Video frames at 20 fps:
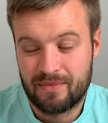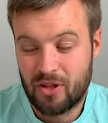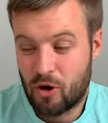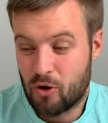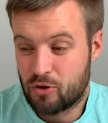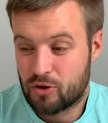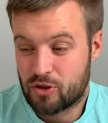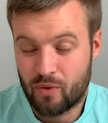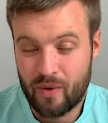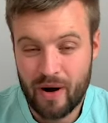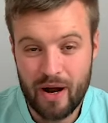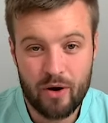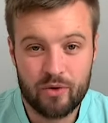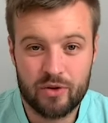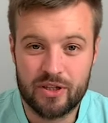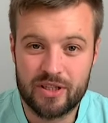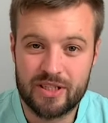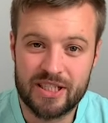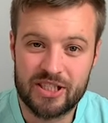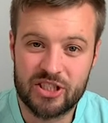those
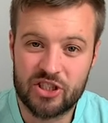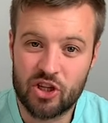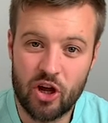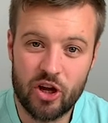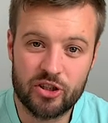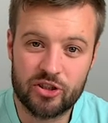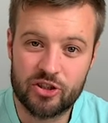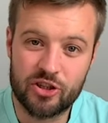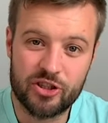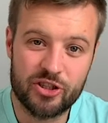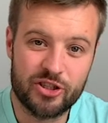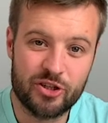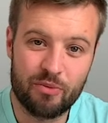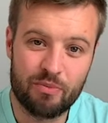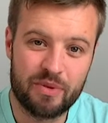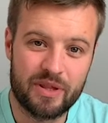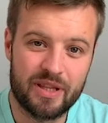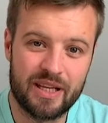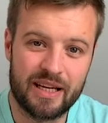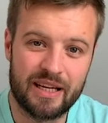around us. It's not just
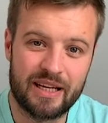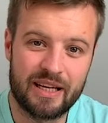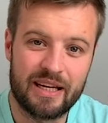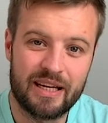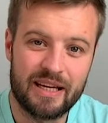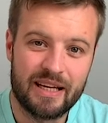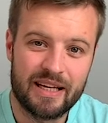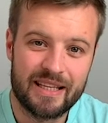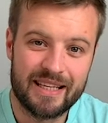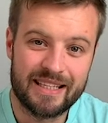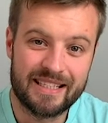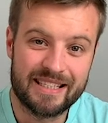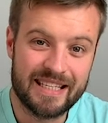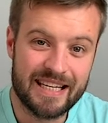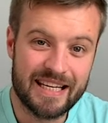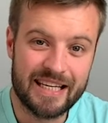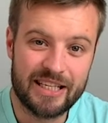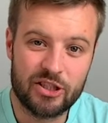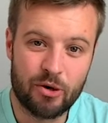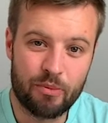something that
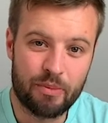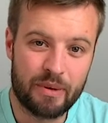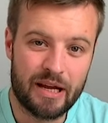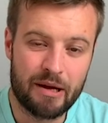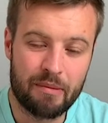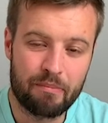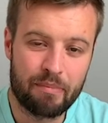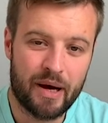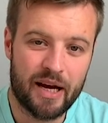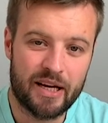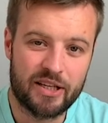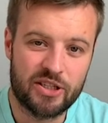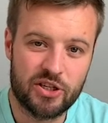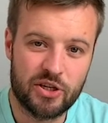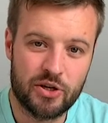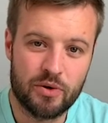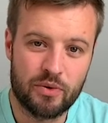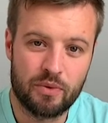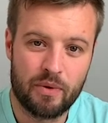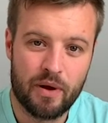sneaks up and impacts
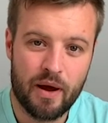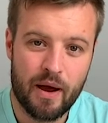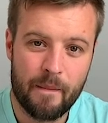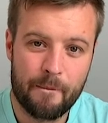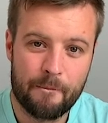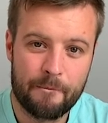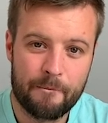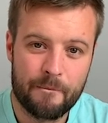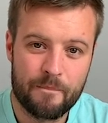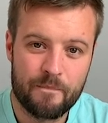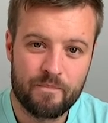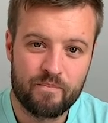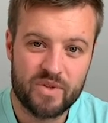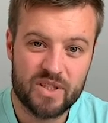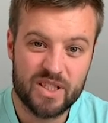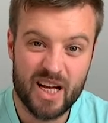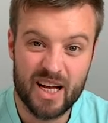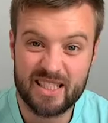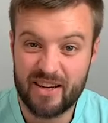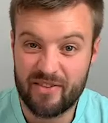you.
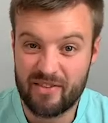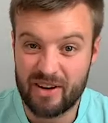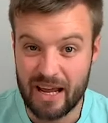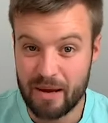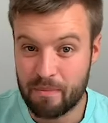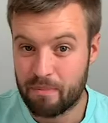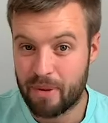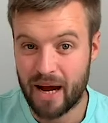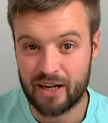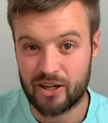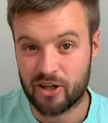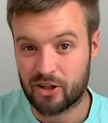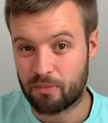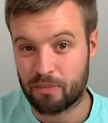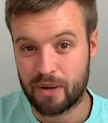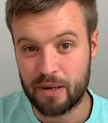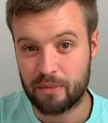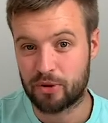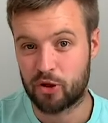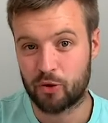It has to have an impact on the
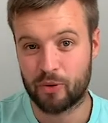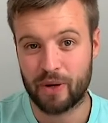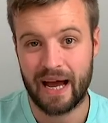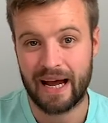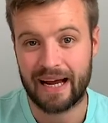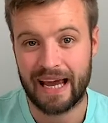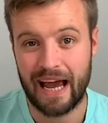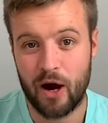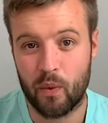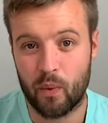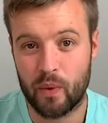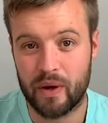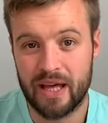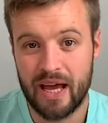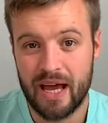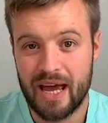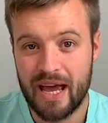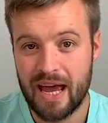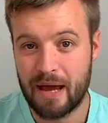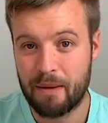people that we hang out with,
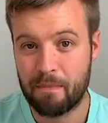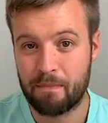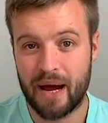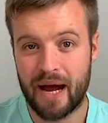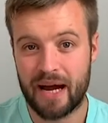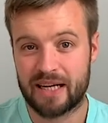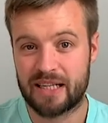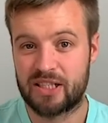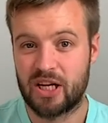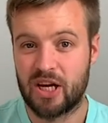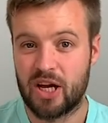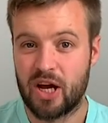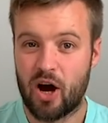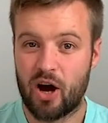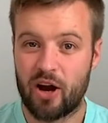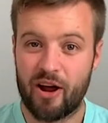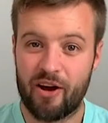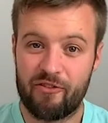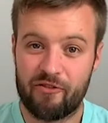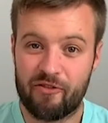impact
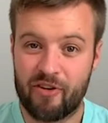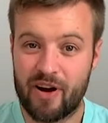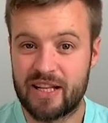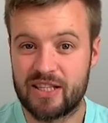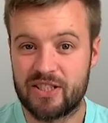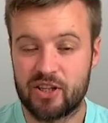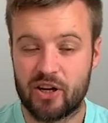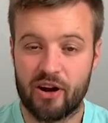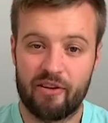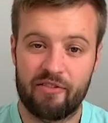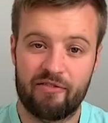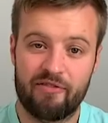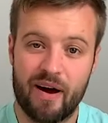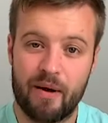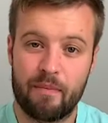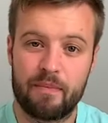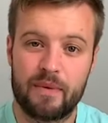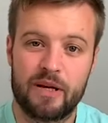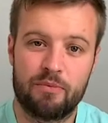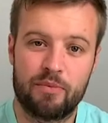on our friends, on our
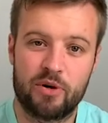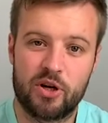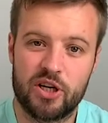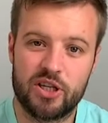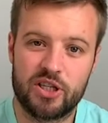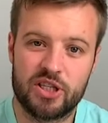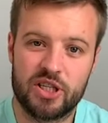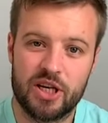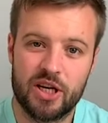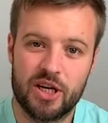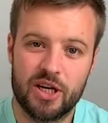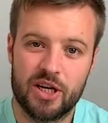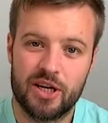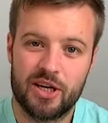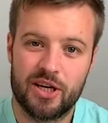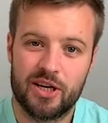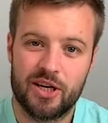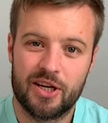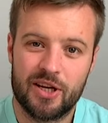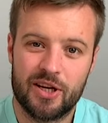family, because
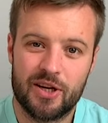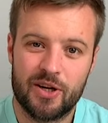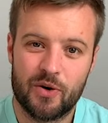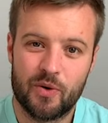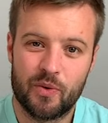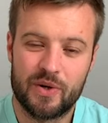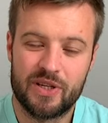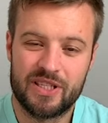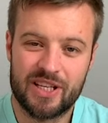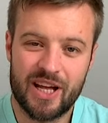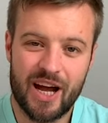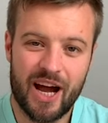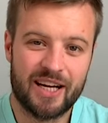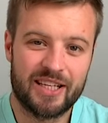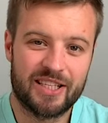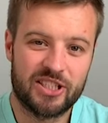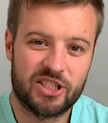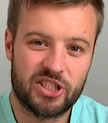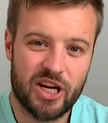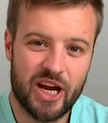we start
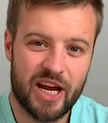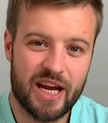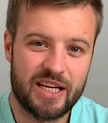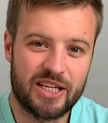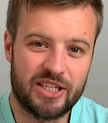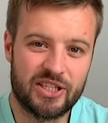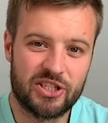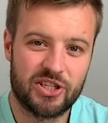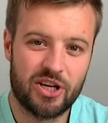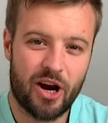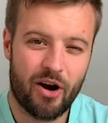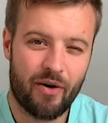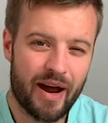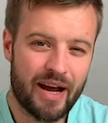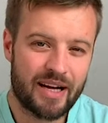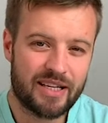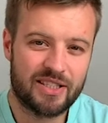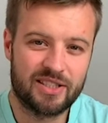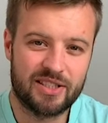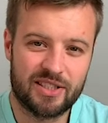to change, our
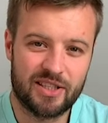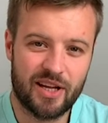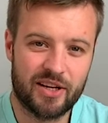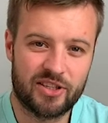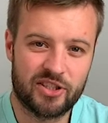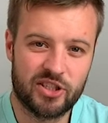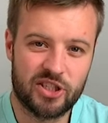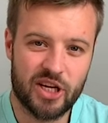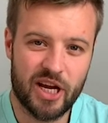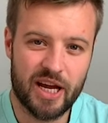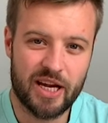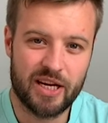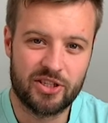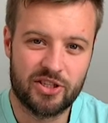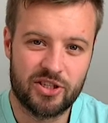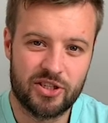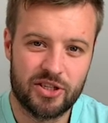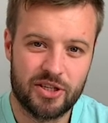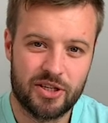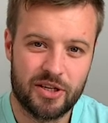actions start to
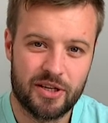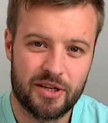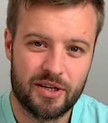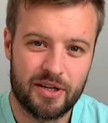change.